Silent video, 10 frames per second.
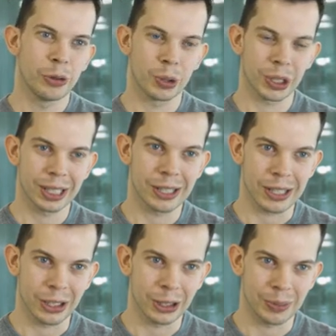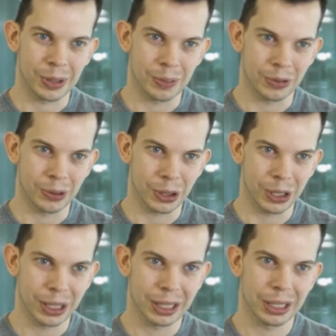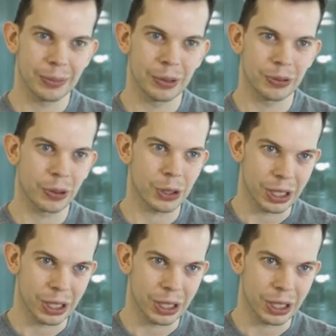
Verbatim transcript: worked in startups before, before